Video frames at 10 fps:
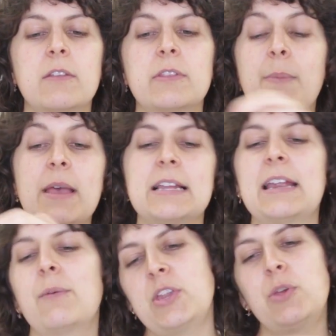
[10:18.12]
So
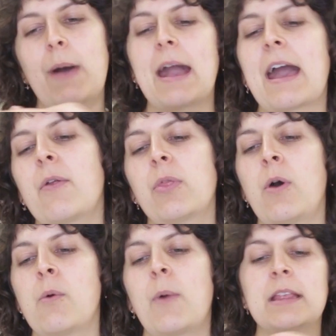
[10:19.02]
basically when you bag out
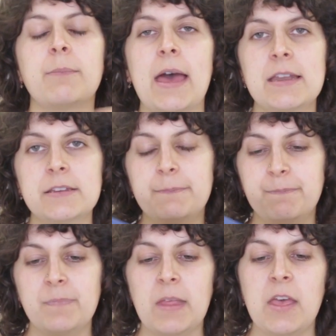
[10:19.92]
the waistband,
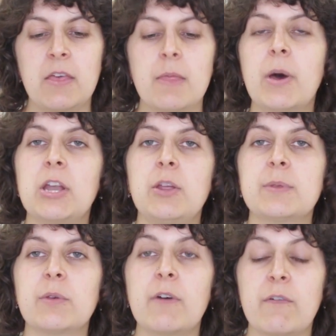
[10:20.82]
the button
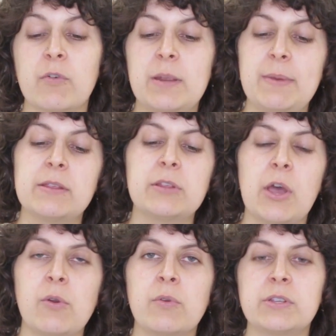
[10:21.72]
loops have already been
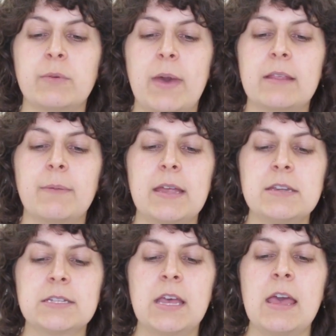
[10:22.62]
sewn onto the
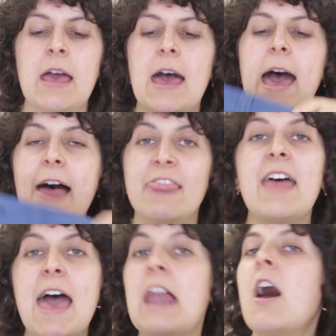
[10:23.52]
waistband. And
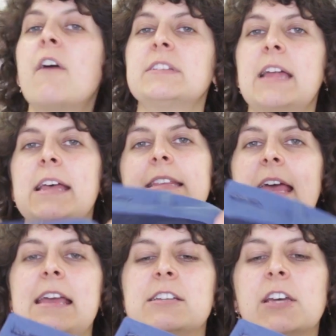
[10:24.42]
then after that
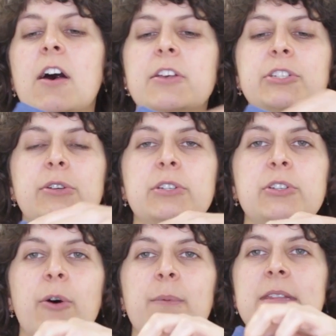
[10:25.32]
stage, it asks you to
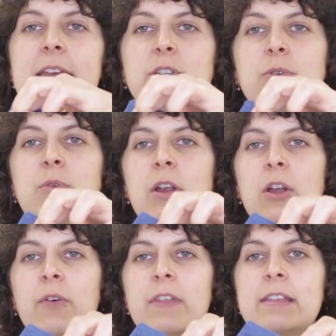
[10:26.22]
top stitch all
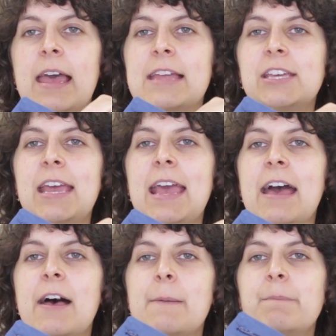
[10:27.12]
along this edge
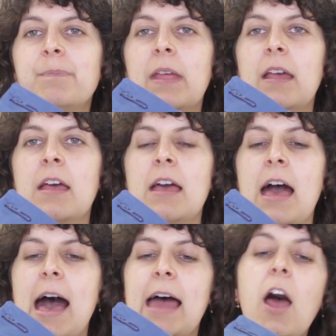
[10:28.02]
here.
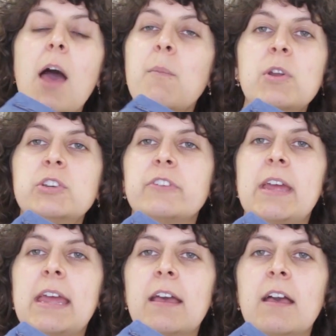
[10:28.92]
And I'm
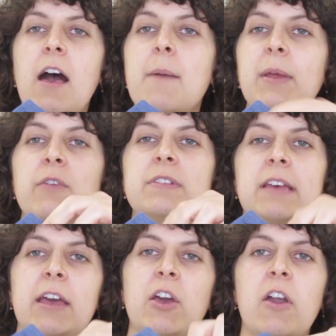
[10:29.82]
wondering, I mean,
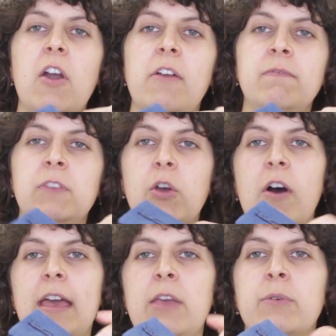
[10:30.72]
obviously you
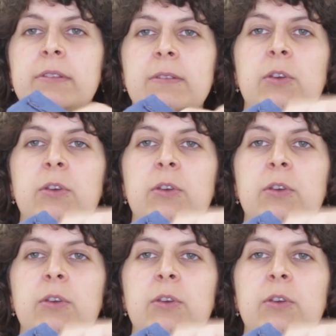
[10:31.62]
can't get your